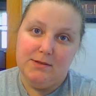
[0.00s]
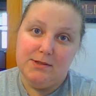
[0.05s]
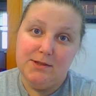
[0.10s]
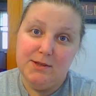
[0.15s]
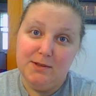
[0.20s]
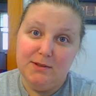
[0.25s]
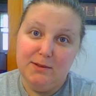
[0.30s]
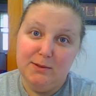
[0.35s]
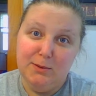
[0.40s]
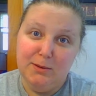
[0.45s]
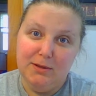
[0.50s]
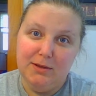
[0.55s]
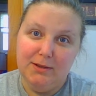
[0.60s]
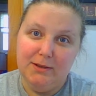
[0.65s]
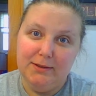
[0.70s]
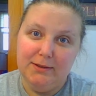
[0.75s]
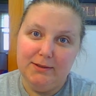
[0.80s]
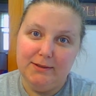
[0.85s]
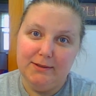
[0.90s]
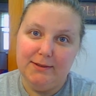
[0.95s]
So
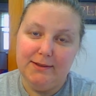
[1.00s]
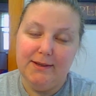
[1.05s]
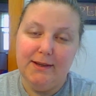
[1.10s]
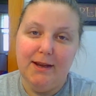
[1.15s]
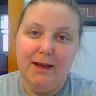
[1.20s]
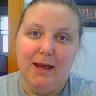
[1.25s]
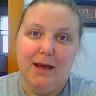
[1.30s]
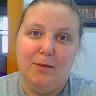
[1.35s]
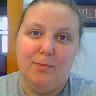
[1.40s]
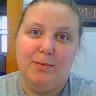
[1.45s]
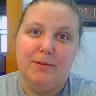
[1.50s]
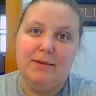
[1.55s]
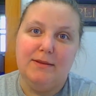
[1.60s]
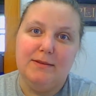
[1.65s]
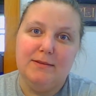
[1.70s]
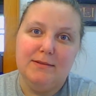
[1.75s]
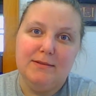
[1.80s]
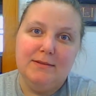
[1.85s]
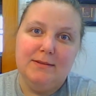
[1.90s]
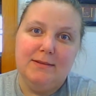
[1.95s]
it
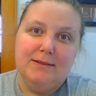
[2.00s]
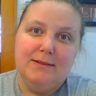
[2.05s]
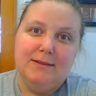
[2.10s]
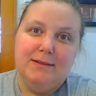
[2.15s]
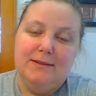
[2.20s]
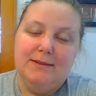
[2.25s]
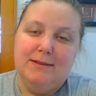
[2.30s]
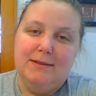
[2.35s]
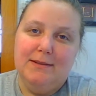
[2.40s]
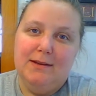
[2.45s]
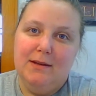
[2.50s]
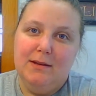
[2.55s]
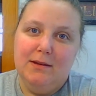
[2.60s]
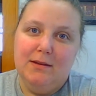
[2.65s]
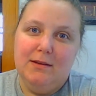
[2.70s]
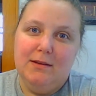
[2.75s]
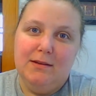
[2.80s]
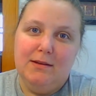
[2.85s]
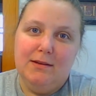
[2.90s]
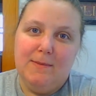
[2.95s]
happened.
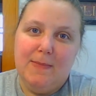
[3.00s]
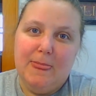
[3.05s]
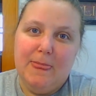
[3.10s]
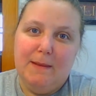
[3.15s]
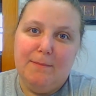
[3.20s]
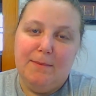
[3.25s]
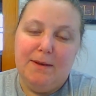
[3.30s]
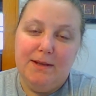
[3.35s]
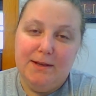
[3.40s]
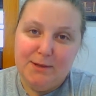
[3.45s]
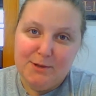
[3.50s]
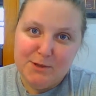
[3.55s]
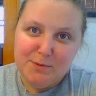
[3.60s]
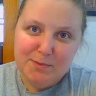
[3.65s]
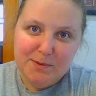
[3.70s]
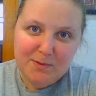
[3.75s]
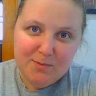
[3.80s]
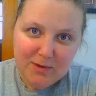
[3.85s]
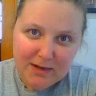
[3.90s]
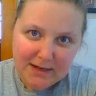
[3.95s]
My
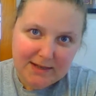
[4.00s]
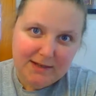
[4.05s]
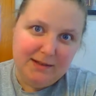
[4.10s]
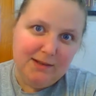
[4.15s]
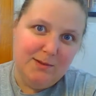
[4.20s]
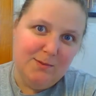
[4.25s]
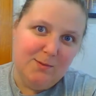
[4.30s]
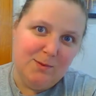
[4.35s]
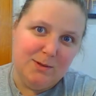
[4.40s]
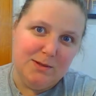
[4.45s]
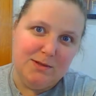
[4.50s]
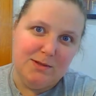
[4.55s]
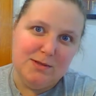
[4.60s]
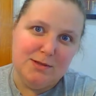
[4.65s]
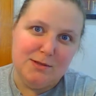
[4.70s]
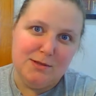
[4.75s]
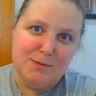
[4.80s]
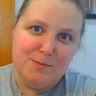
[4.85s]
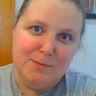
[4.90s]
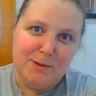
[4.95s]
husband Ryan was
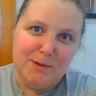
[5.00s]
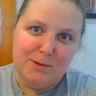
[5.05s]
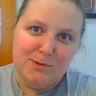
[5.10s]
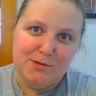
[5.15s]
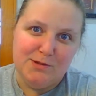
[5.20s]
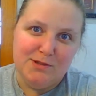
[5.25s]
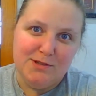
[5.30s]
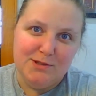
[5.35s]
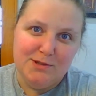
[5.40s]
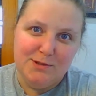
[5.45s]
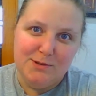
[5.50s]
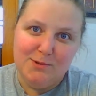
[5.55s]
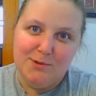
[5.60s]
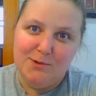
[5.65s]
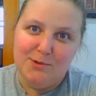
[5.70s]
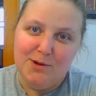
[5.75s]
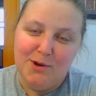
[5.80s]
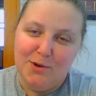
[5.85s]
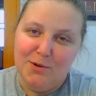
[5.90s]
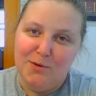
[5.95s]
exposed
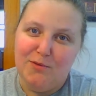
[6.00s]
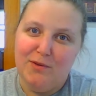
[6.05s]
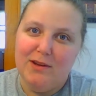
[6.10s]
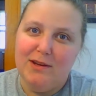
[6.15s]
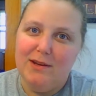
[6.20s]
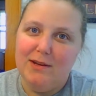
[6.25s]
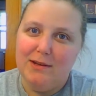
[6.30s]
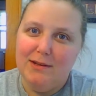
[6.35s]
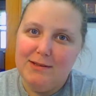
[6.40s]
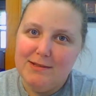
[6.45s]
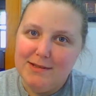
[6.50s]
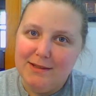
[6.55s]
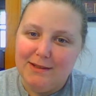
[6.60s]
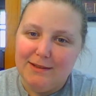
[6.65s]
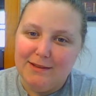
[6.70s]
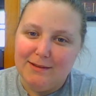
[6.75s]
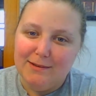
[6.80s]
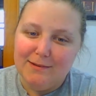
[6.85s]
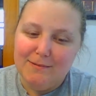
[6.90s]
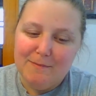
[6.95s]
to
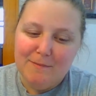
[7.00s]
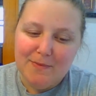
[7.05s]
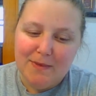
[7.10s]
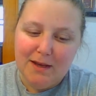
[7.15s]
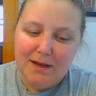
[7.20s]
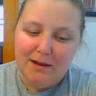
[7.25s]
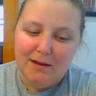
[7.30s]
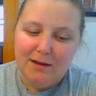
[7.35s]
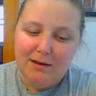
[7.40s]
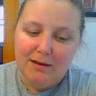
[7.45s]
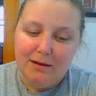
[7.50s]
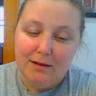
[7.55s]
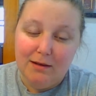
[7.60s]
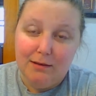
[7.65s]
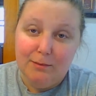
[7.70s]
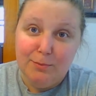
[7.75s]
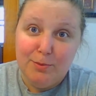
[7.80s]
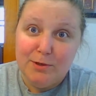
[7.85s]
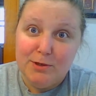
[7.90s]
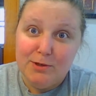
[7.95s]
COVID-19.
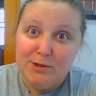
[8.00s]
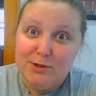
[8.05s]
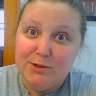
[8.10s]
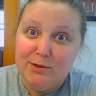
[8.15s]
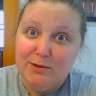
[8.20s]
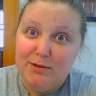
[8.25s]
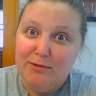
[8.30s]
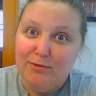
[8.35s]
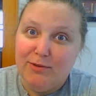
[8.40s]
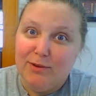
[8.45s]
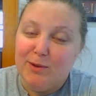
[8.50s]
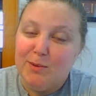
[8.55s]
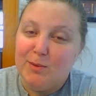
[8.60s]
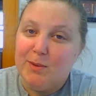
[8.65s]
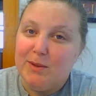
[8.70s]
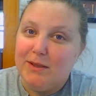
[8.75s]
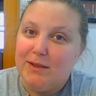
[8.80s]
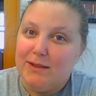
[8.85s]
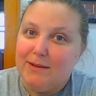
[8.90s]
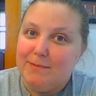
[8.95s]
I personally feel
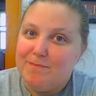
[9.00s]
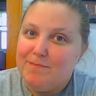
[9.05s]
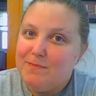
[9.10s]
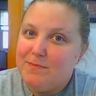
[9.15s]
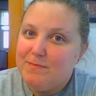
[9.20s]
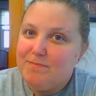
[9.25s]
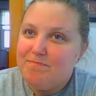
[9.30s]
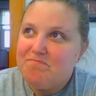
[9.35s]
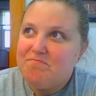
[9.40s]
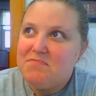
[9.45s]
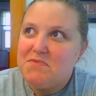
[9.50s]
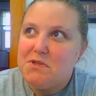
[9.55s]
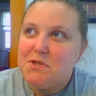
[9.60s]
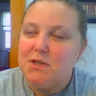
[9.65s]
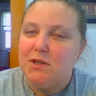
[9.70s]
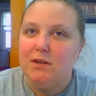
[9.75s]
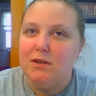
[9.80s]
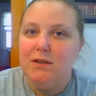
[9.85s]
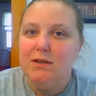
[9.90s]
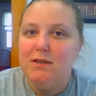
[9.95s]
really
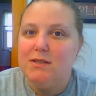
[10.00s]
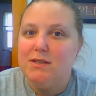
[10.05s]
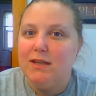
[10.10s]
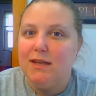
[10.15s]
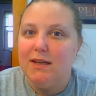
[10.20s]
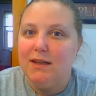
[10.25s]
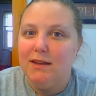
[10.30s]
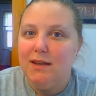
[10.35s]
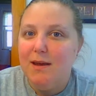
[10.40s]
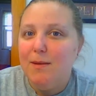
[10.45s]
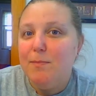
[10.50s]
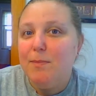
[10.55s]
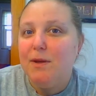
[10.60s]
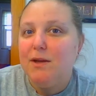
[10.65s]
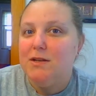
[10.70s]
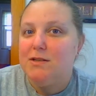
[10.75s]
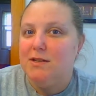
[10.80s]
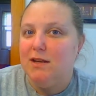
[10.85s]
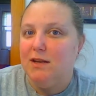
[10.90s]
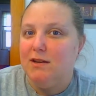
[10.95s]
silly saying that
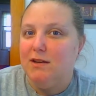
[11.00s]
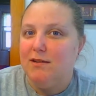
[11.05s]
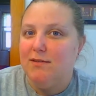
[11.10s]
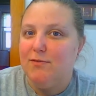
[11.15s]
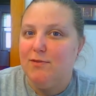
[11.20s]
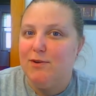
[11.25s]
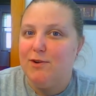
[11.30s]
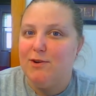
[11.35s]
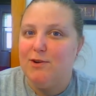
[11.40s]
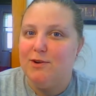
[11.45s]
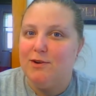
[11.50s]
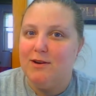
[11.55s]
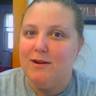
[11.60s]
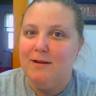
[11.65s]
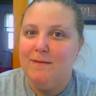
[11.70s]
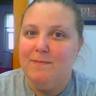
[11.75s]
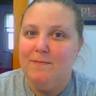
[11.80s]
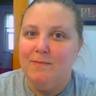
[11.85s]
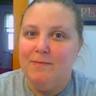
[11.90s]
because I never